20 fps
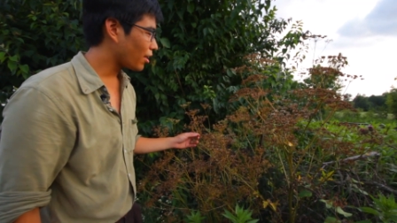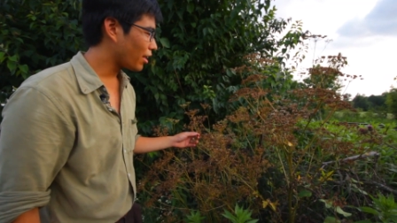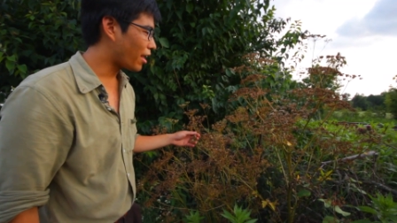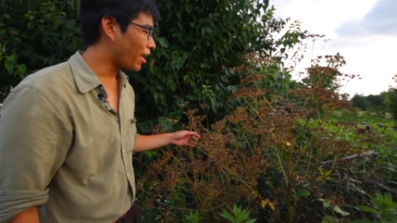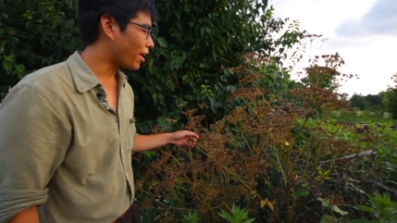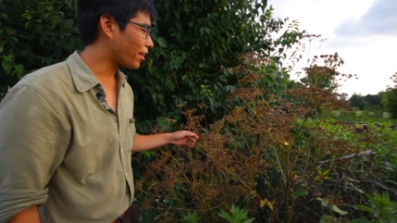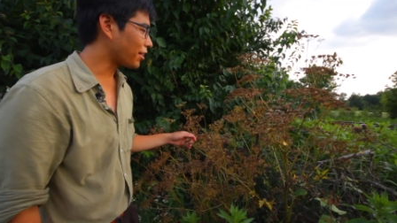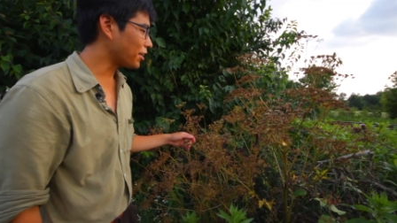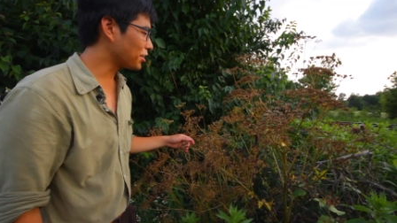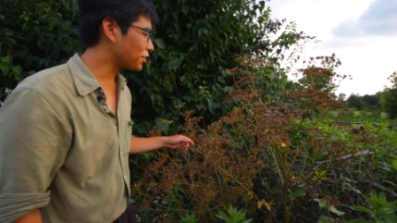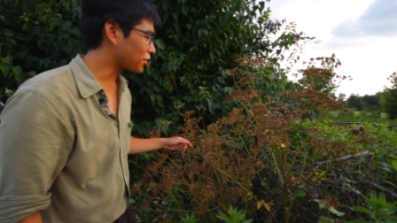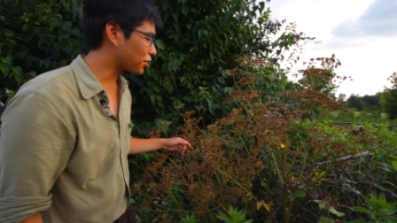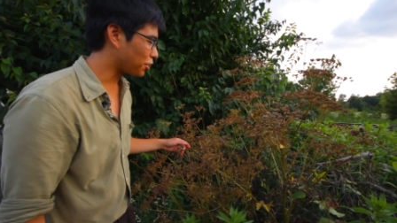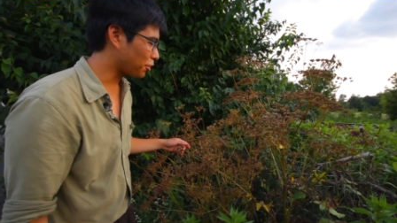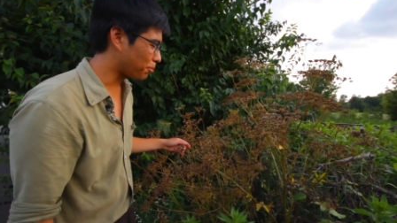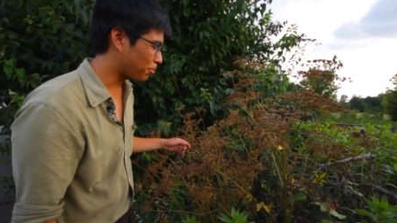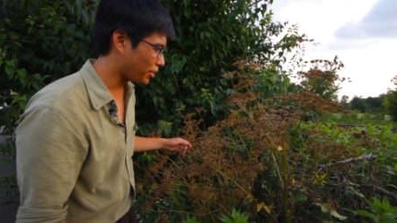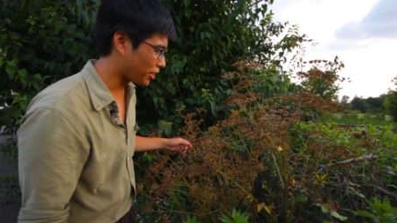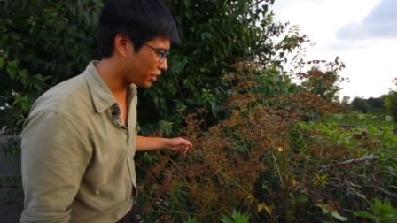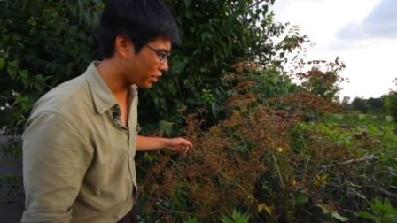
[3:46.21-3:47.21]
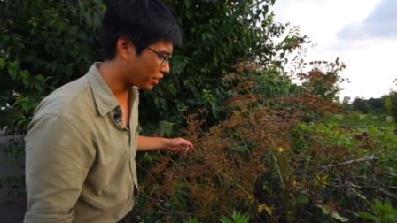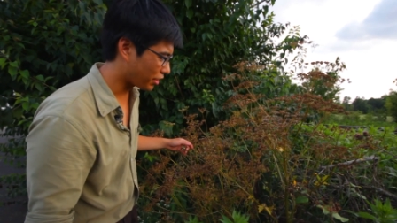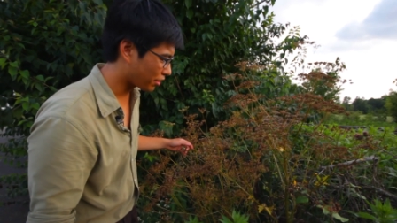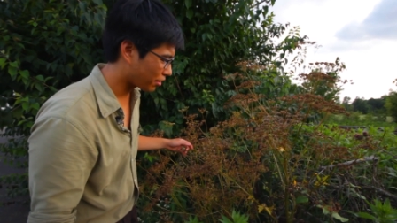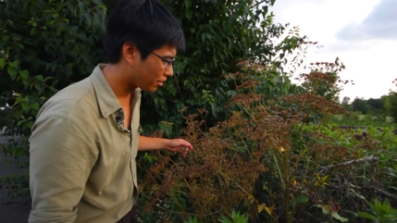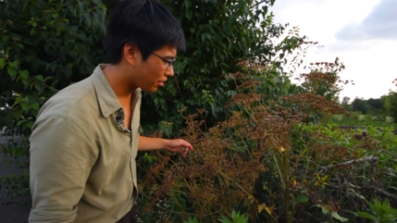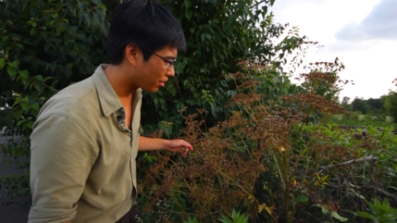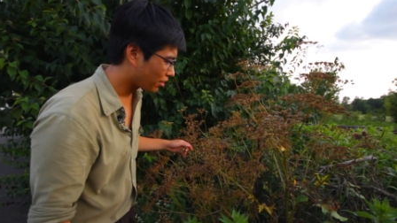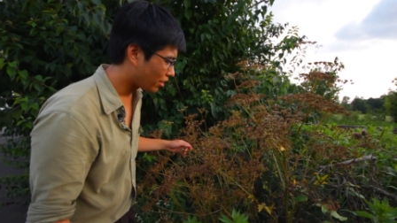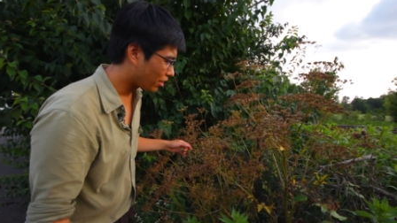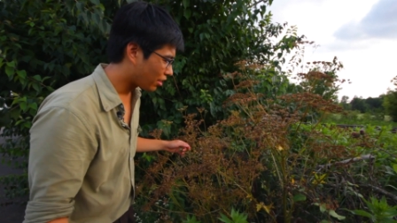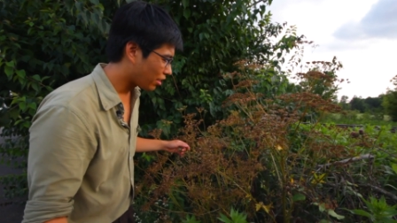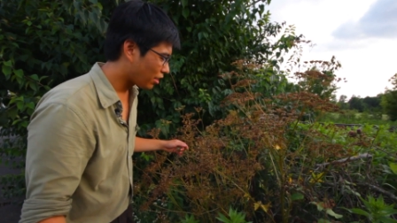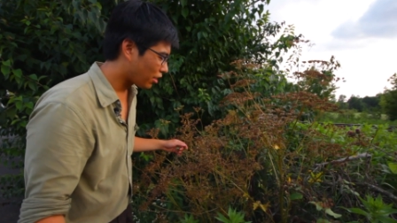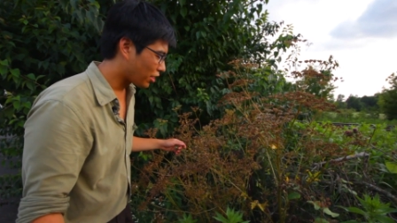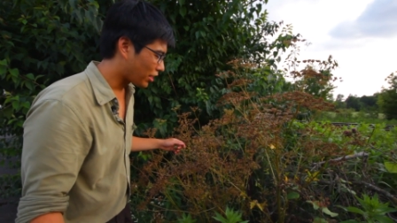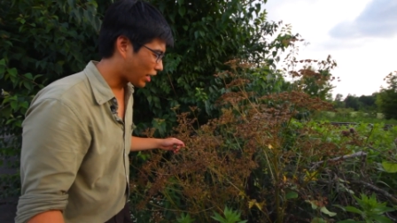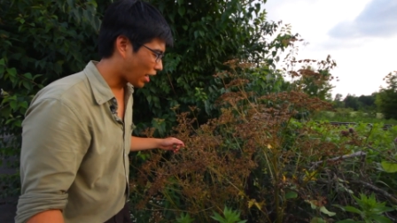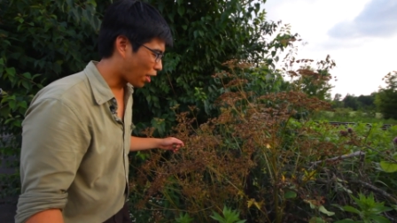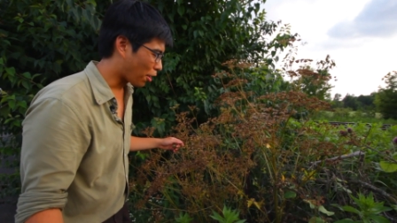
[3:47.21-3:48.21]
And this could be
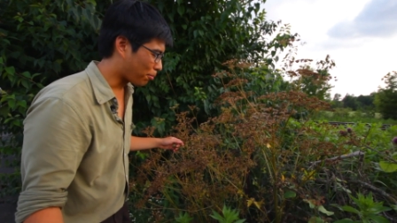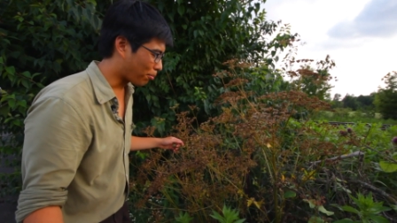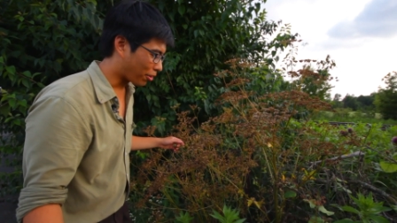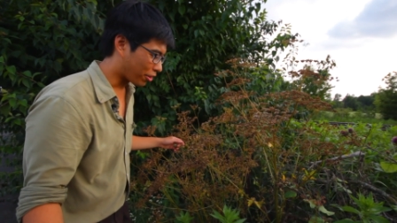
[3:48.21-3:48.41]
cow